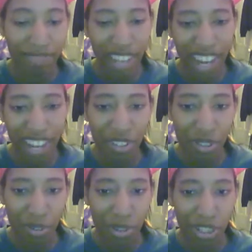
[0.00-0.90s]
kind of
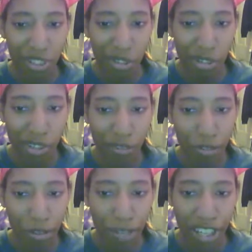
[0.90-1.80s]
sort of loose
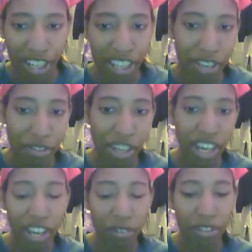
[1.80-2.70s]
format that we
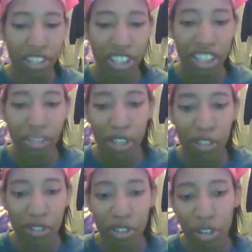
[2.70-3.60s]
had with Ducky and
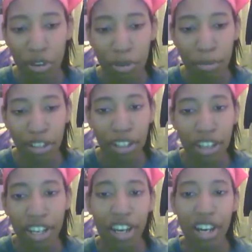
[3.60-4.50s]
Miko show, but
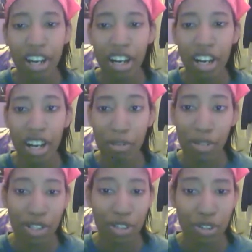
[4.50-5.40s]
I'm
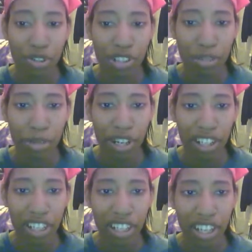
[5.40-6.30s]
not sure about
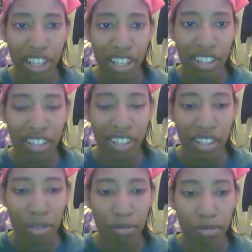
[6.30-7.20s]
it, as
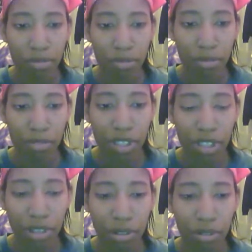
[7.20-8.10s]
I'm, you
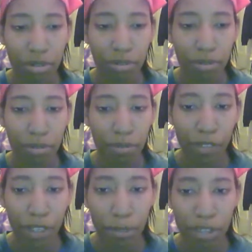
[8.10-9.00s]
know,
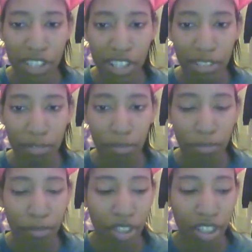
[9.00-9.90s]
really busy
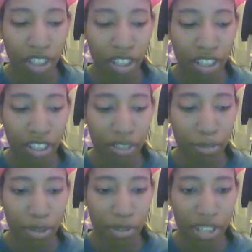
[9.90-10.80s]

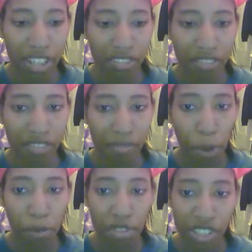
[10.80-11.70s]
between
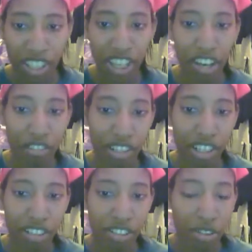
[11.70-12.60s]
posting
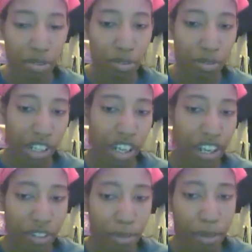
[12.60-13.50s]
every 2-3
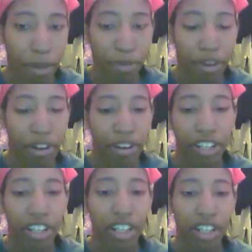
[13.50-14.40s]
days on my blog,
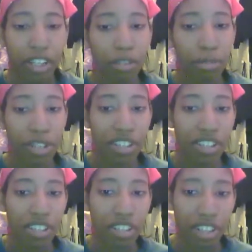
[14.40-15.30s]

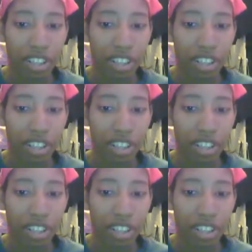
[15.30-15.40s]
plus